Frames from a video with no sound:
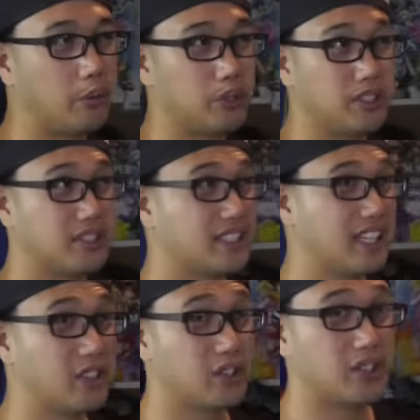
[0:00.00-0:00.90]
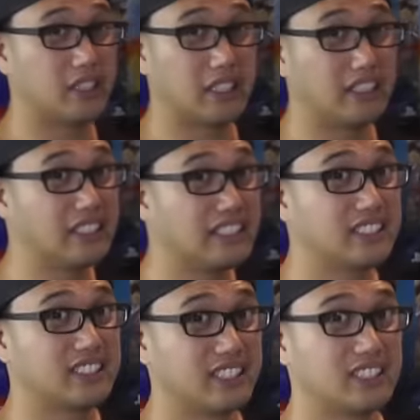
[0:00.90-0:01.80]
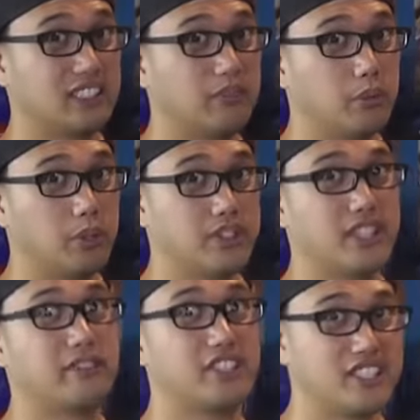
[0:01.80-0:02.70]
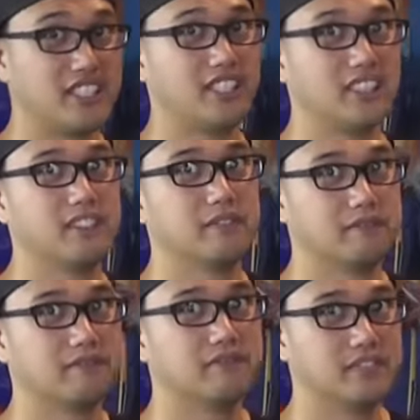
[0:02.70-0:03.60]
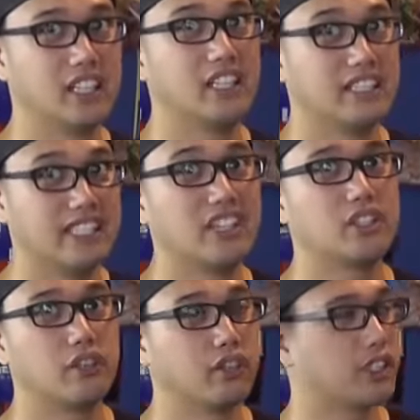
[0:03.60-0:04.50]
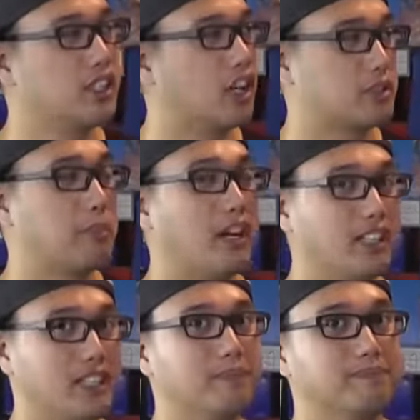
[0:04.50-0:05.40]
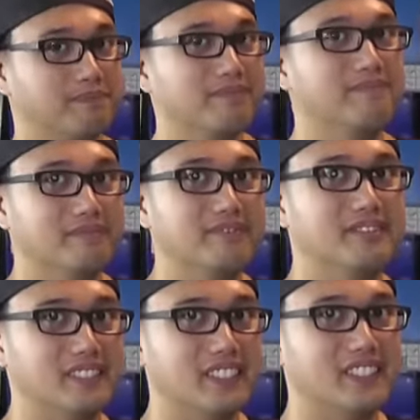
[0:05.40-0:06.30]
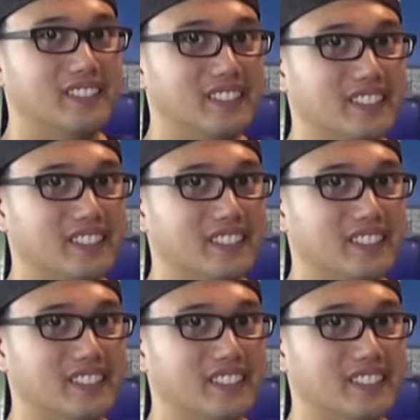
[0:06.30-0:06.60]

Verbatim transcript: I would say there's at least 6 different ones that I've seen. Of the kiosk? Yes, of the kiosk body. Wow, interesting.